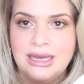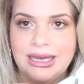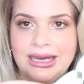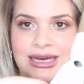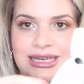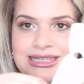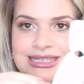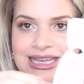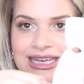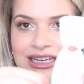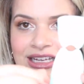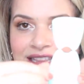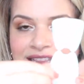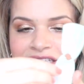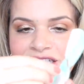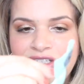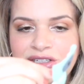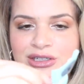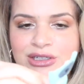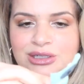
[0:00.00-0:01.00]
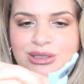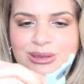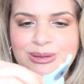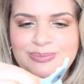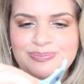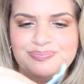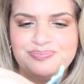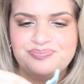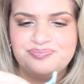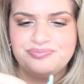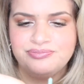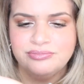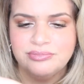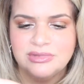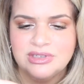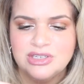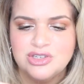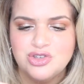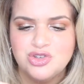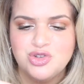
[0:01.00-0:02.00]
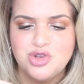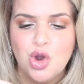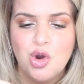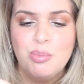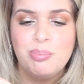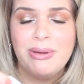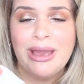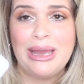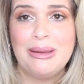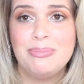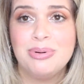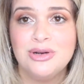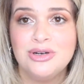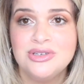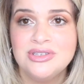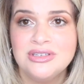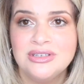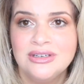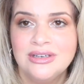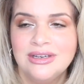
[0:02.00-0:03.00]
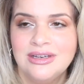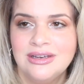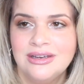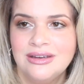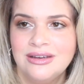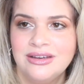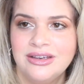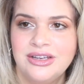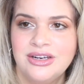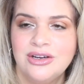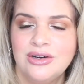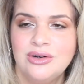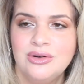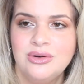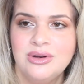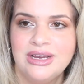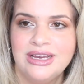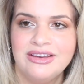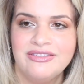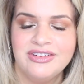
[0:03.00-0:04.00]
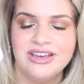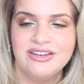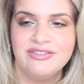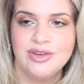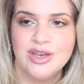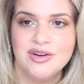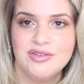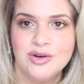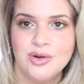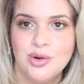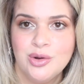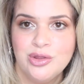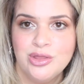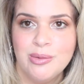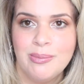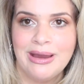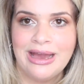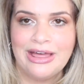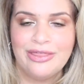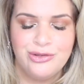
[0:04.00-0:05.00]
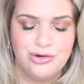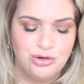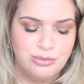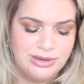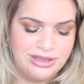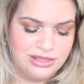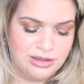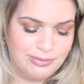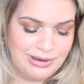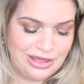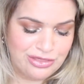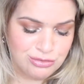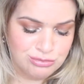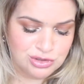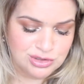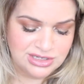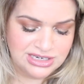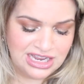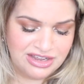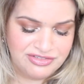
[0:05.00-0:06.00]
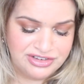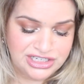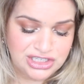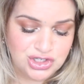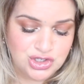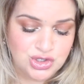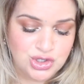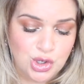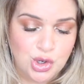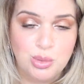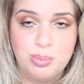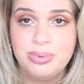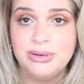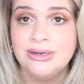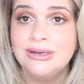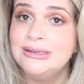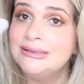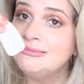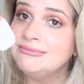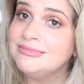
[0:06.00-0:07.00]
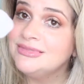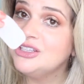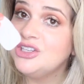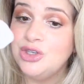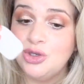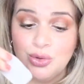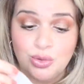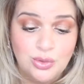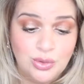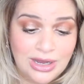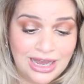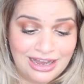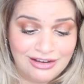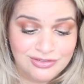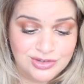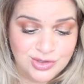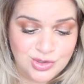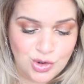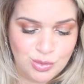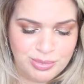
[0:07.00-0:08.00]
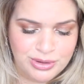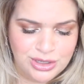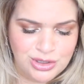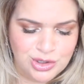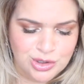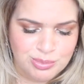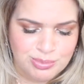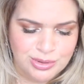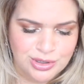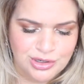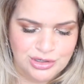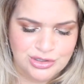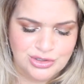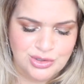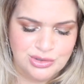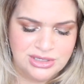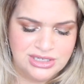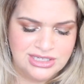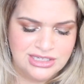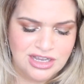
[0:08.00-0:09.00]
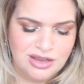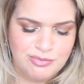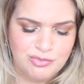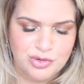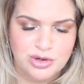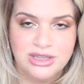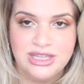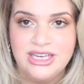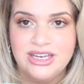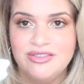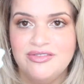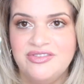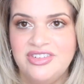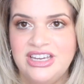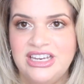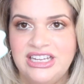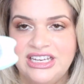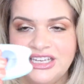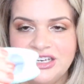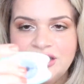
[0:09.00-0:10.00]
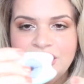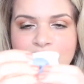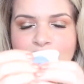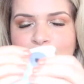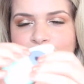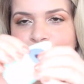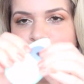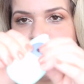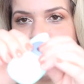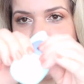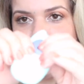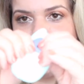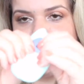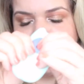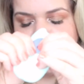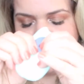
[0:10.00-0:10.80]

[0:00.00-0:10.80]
It's like a little um, soap papers. You know, if, if you ever go to the bathroom and the bathroom doesn't have any soap, you have soap in your purse. So these come really convenient for when